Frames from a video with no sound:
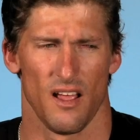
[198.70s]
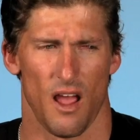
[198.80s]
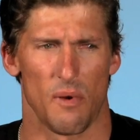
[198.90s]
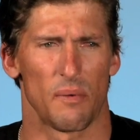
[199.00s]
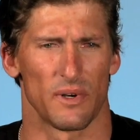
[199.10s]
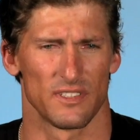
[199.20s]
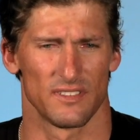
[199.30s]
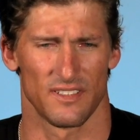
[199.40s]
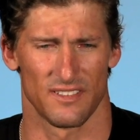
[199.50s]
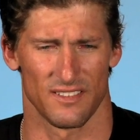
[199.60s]
I remember
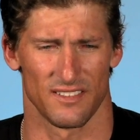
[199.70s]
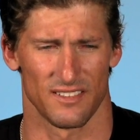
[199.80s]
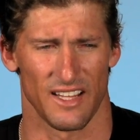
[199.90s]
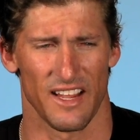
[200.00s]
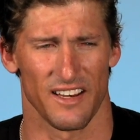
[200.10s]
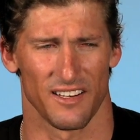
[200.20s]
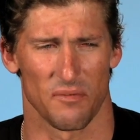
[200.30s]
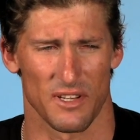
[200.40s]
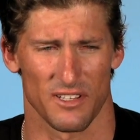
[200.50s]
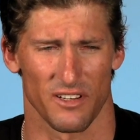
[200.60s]
saying to
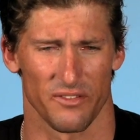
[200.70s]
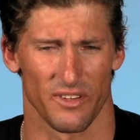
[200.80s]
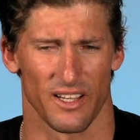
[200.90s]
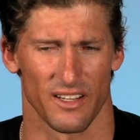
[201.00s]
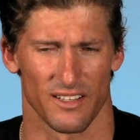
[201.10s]
myself, like,